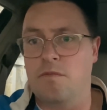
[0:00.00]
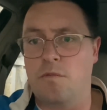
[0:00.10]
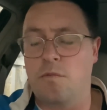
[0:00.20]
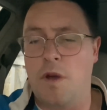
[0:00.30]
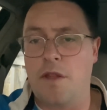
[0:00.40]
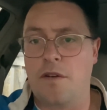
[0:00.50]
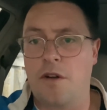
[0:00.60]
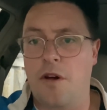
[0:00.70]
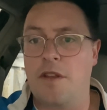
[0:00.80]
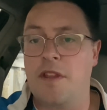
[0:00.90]
whether or
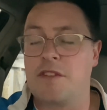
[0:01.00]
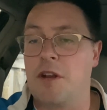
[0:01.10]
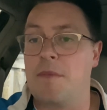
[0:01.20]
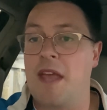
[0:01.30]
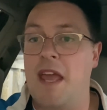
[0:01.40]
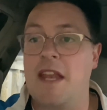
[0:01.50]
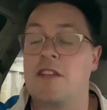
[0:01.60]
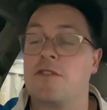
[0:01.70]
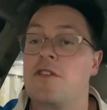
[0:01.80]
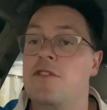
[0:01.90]
not there's going to be any
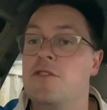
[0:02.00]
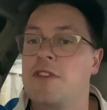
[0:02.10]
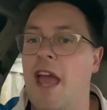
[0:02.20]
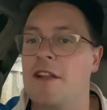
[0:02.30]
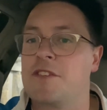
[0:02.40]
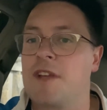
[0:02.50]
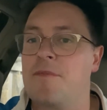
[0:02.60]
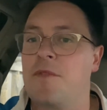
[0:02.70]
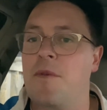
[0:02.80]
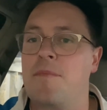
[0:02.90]
sort of news catalyst come
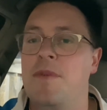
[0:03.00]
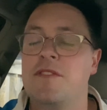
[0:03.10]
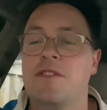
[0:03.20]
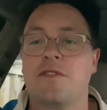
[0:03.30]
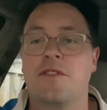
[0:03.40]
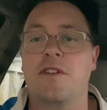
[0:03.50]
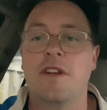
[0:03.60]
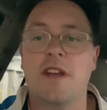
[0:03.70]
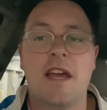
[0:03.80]
from the business or not,